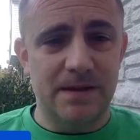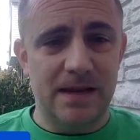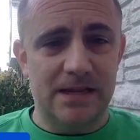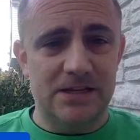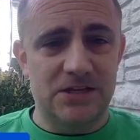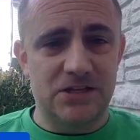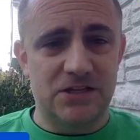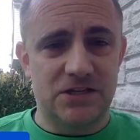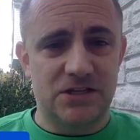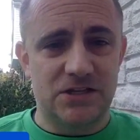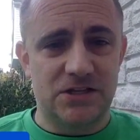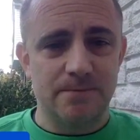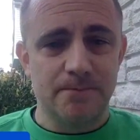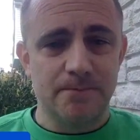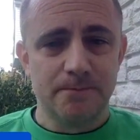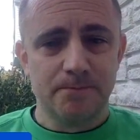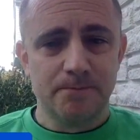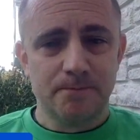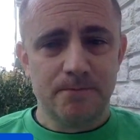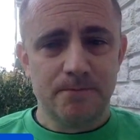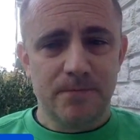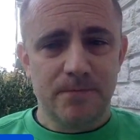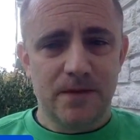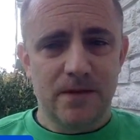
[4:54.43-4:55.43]
So
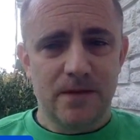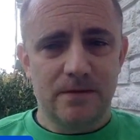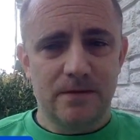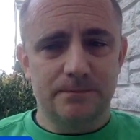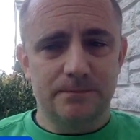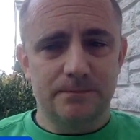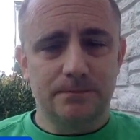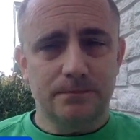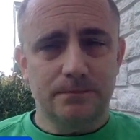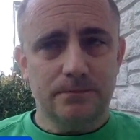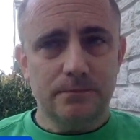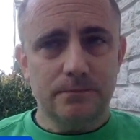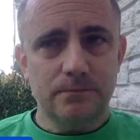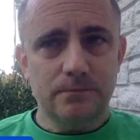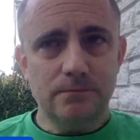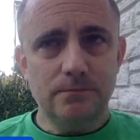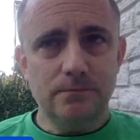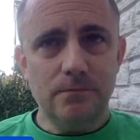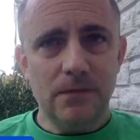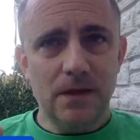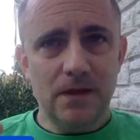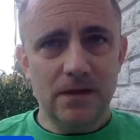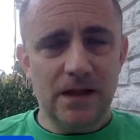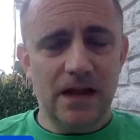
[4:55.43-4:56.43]
this is something that's
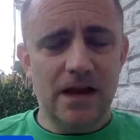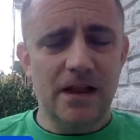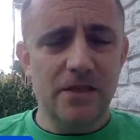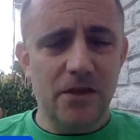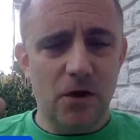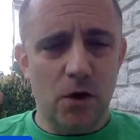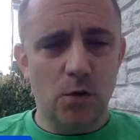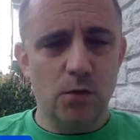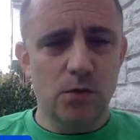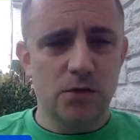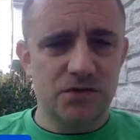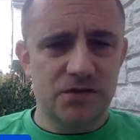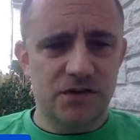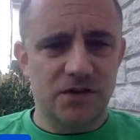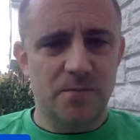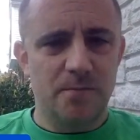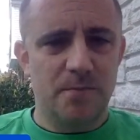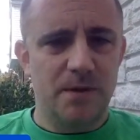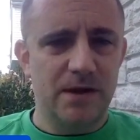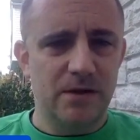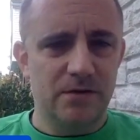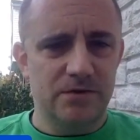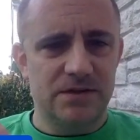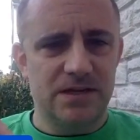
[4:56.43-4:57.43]

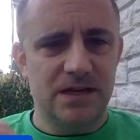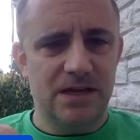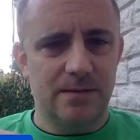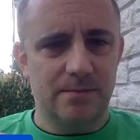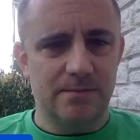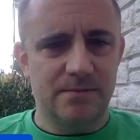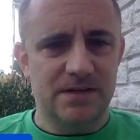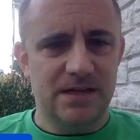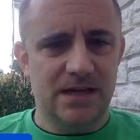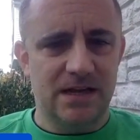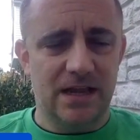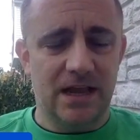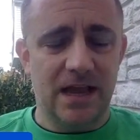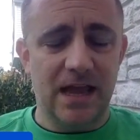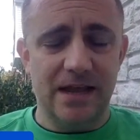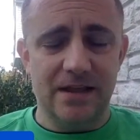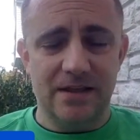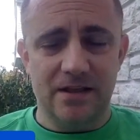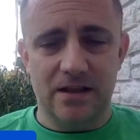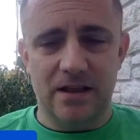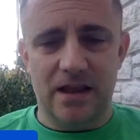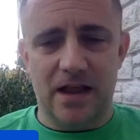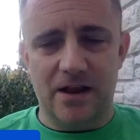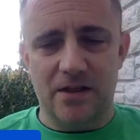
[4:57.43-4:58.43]
a lot of the owners of the
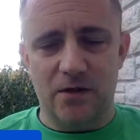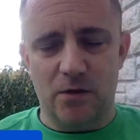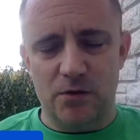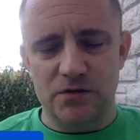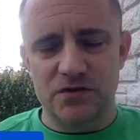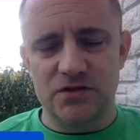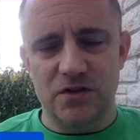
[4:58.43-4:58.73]
bigger teams,